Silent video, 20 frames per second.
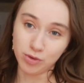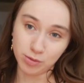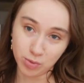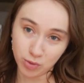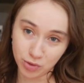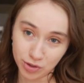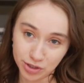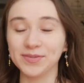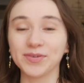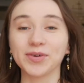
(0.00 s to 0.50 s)

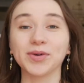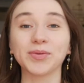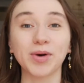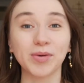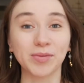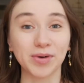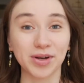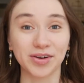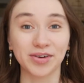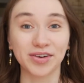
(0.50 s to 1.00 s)
board for
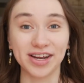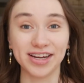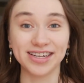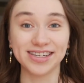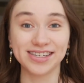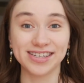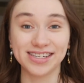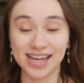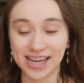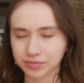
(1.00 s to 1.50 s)
what we're
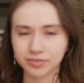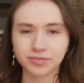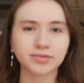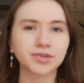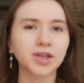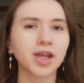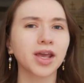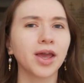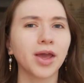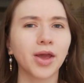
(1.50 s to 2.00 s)
creating today.
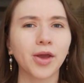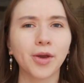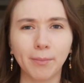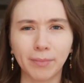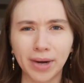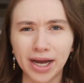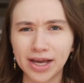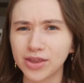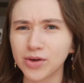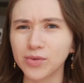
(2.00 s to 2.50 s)

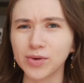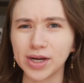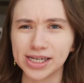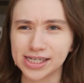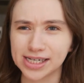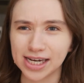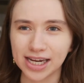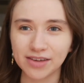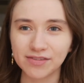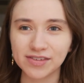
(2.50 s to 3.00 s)
By the way,
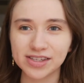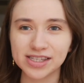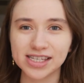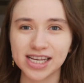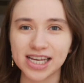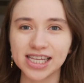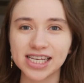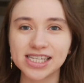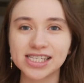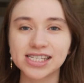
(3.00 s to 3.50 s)
did I even
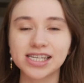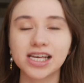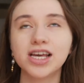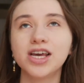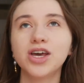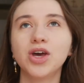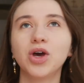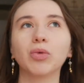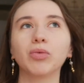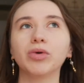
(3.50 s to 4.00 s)
say this?
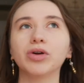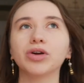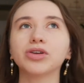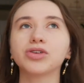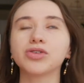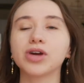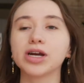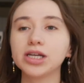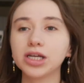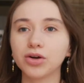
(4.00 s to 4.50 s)
We are
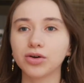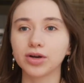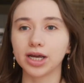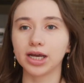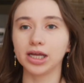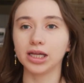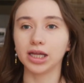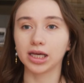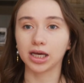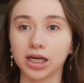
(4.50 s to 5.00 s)
trying to
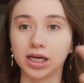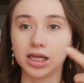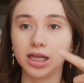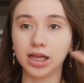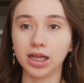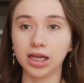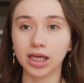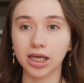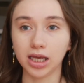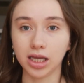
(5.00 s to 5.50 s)
create like a
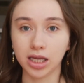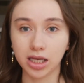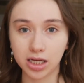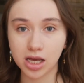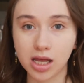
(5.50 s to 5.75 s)
clean